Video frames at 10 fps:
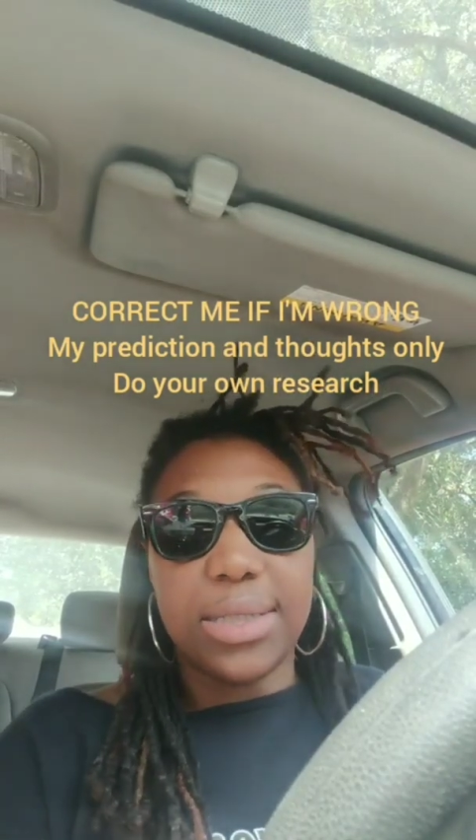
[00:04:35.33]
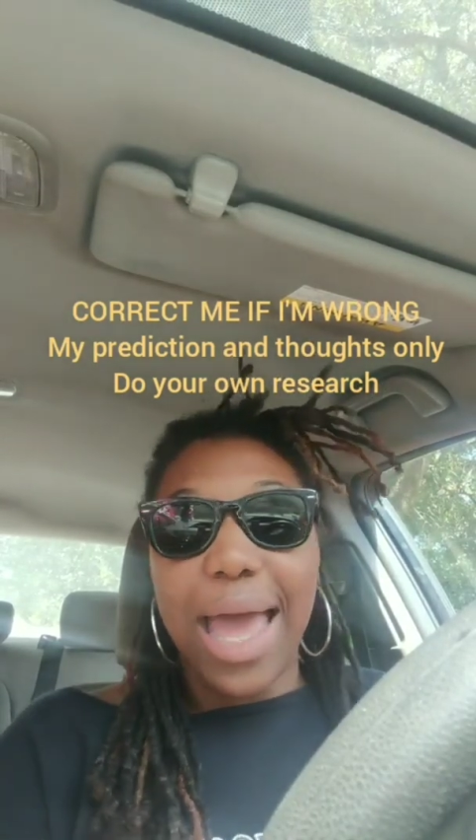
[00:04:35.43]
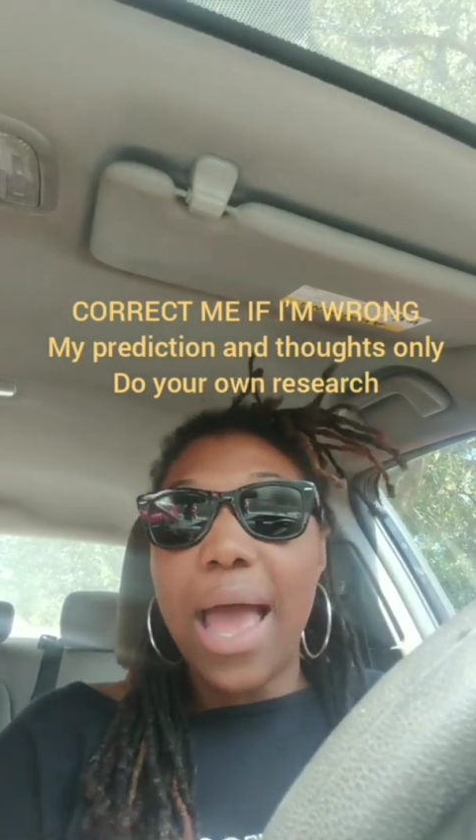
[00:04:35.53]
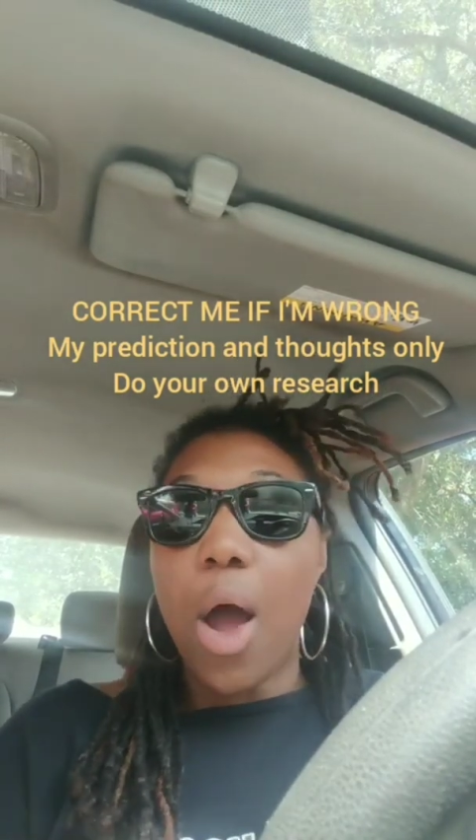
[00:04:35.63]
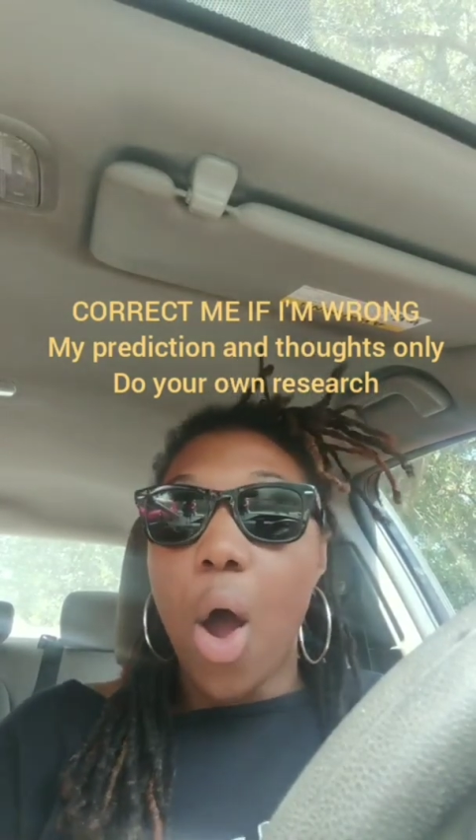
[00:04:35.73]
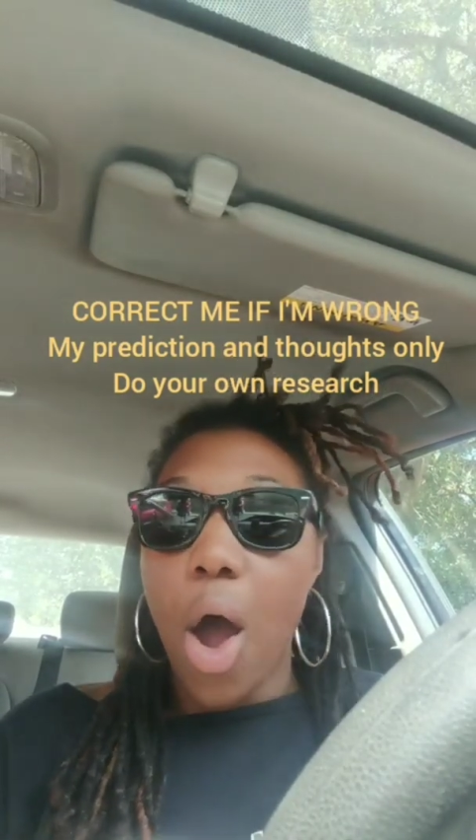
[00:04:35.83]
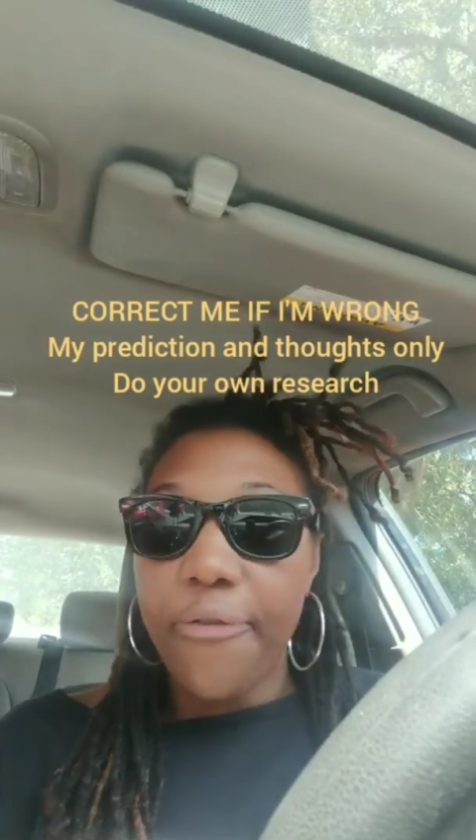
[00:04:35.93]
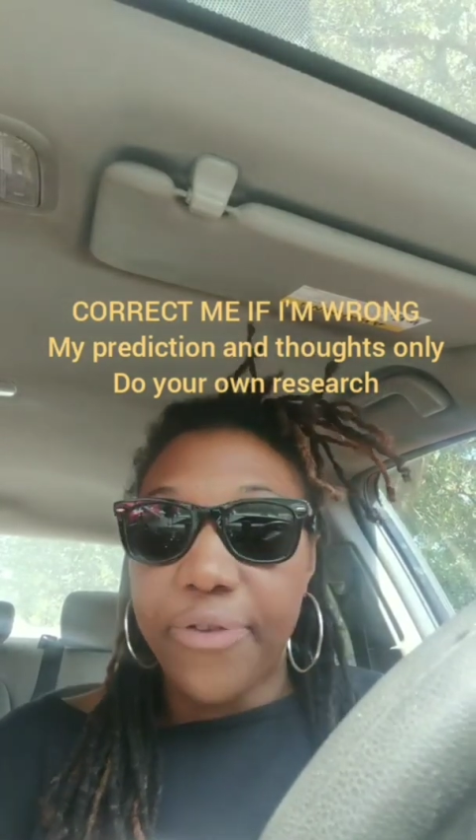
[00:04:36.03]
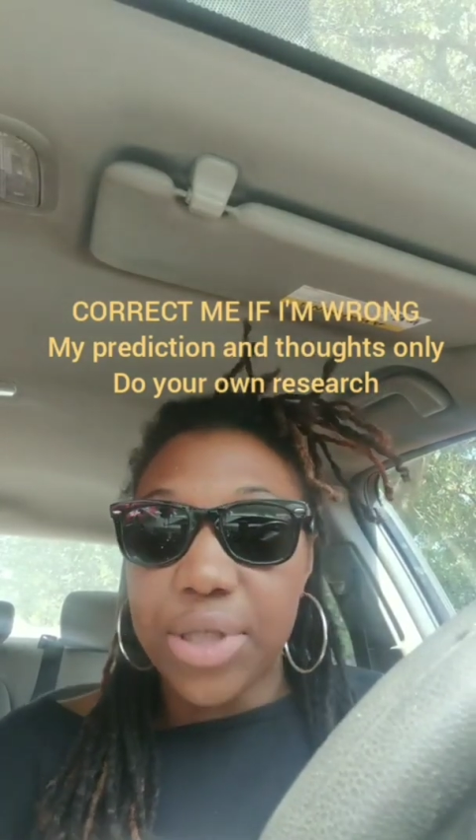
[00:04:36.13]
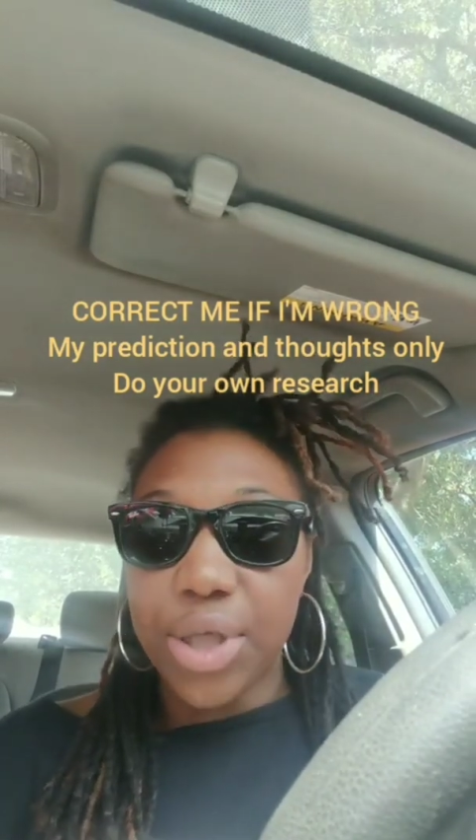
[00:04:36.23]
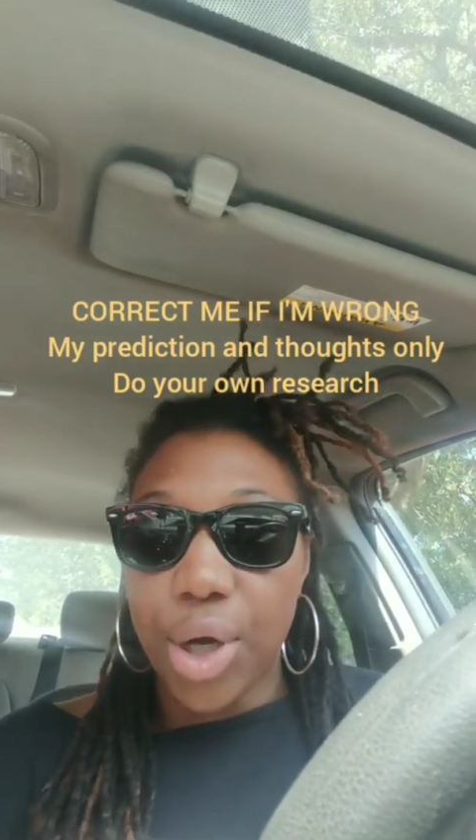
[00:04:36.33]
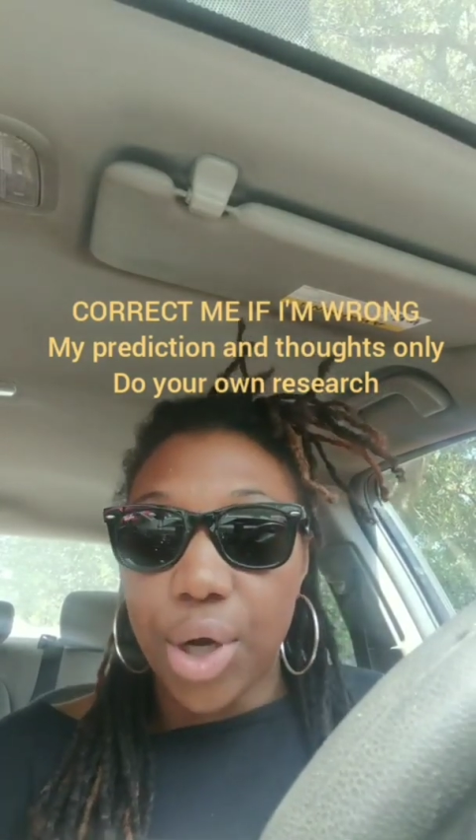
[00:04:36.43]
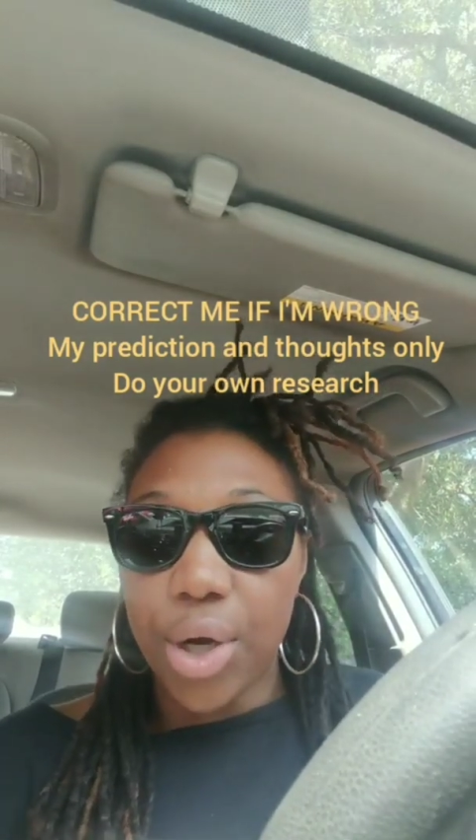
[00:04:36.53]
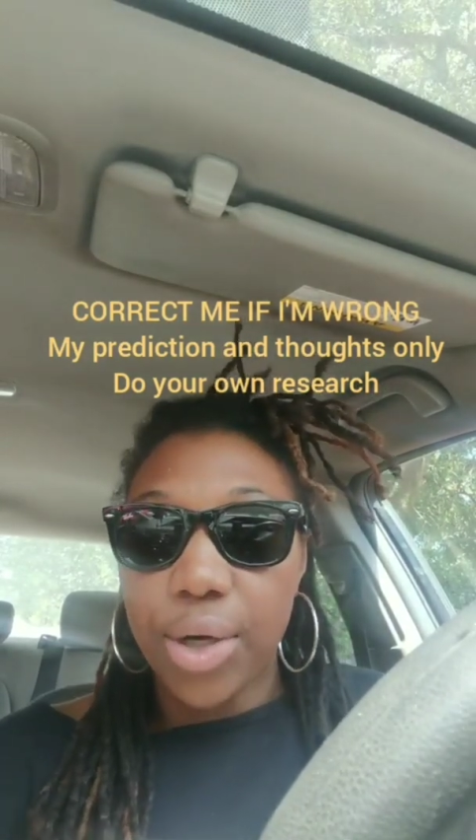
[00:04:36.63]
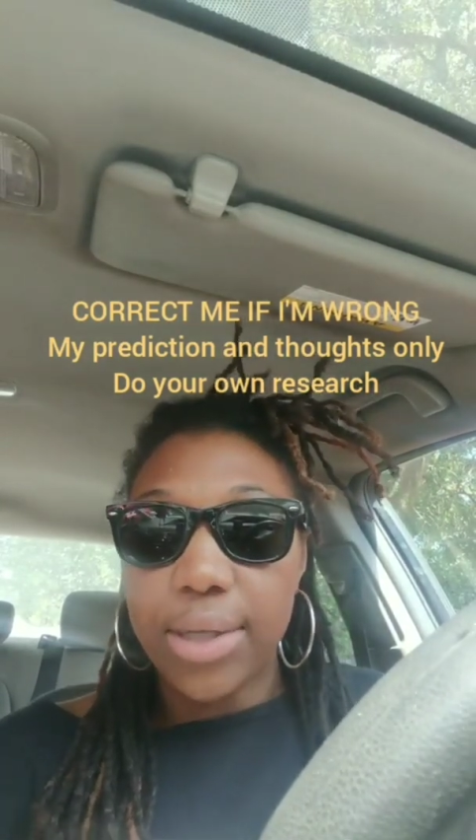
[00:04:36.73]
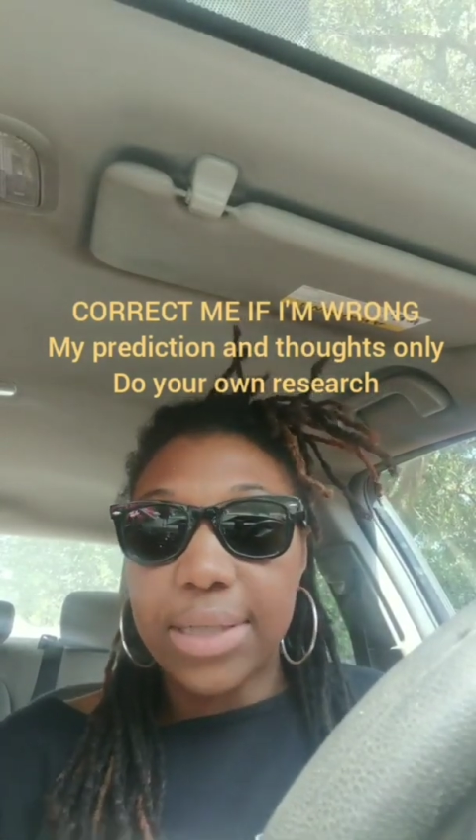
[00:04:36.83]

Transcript: That officer